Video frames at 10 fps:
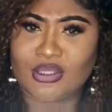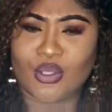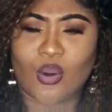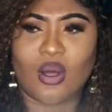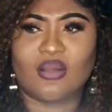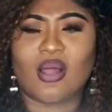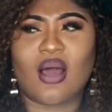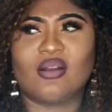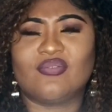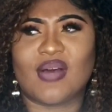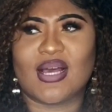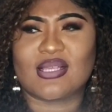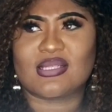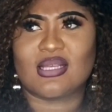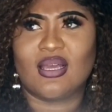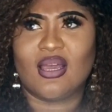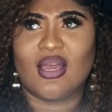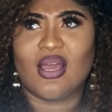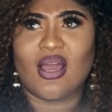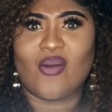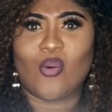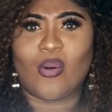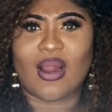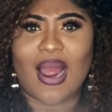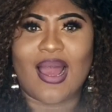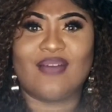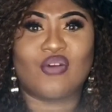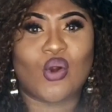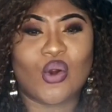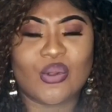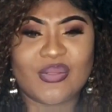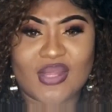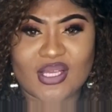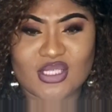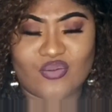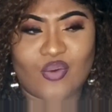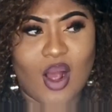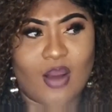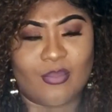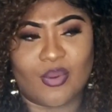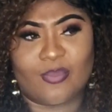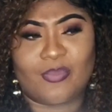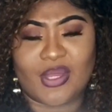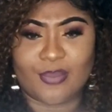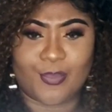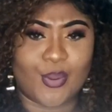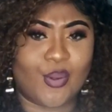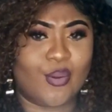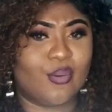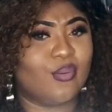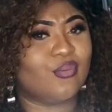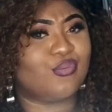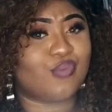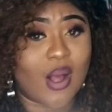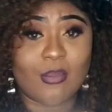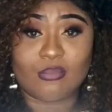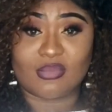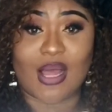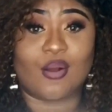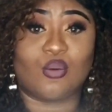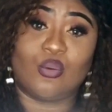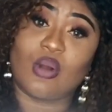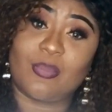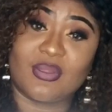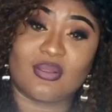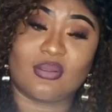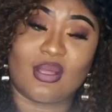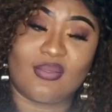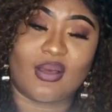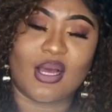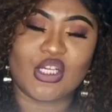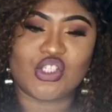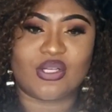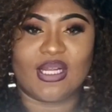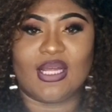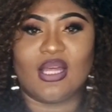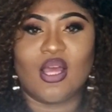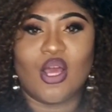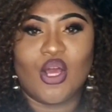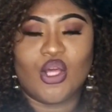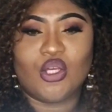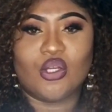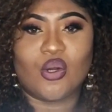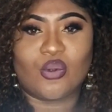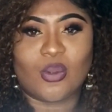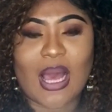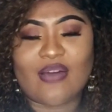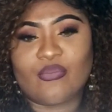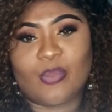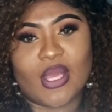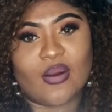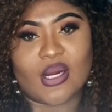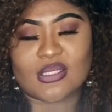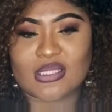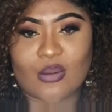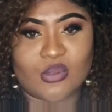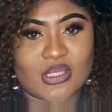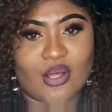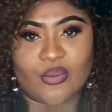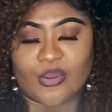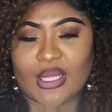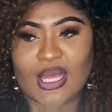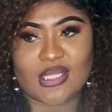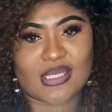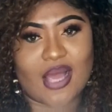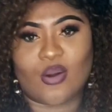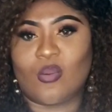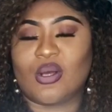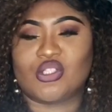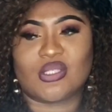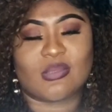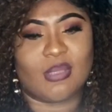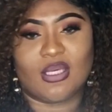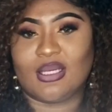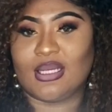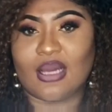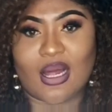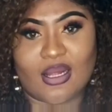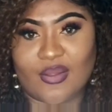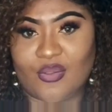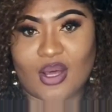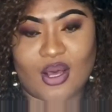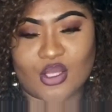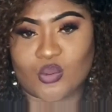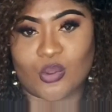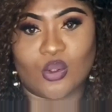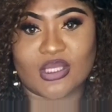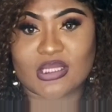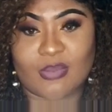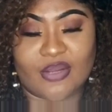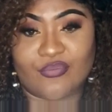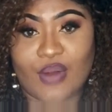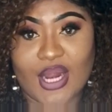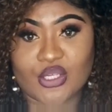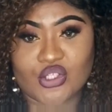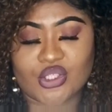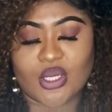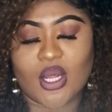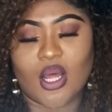You know, a lot of us, or I have heard this from people that grew up in the country. You know, you have parents that would tell their kids, I don't want you speaking Lingala in the house, we only speak French.